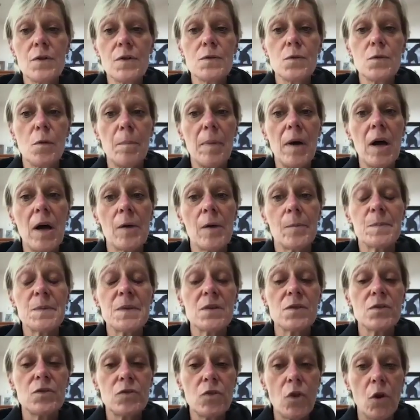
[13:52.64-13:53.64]
or pups
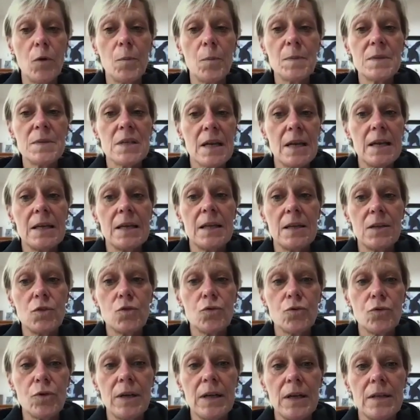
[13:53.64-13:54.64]
stop taking
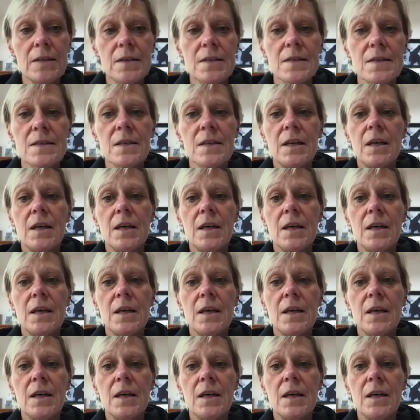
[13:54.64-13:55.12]
treats,